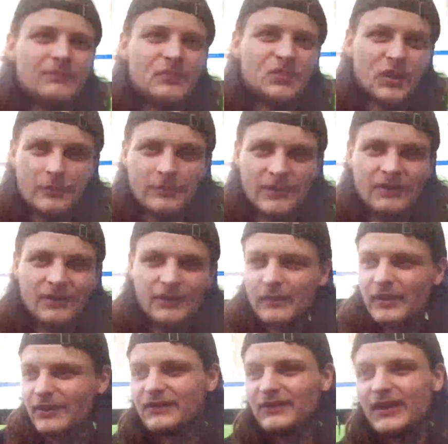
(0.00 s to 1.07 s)
trying to be like them.
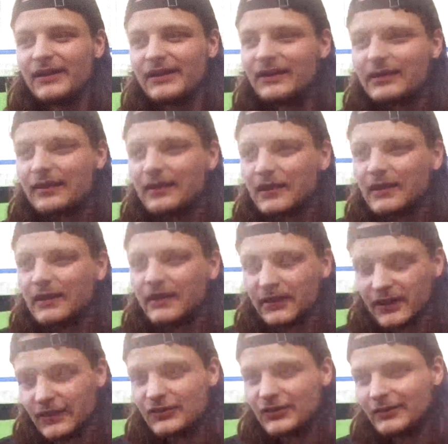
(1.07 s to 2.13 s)
Like say
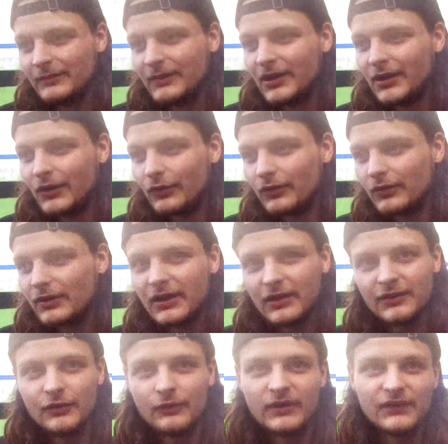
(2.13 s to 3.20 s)
Kendrick Lamar or
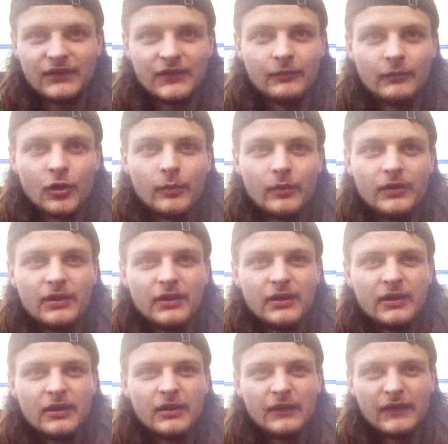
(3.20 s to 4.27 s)
Kanye West at the moment.
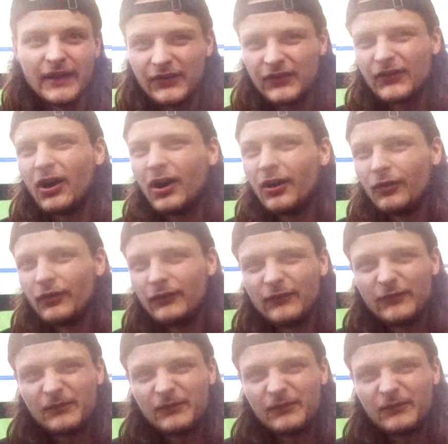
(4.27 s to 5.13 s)
Their style of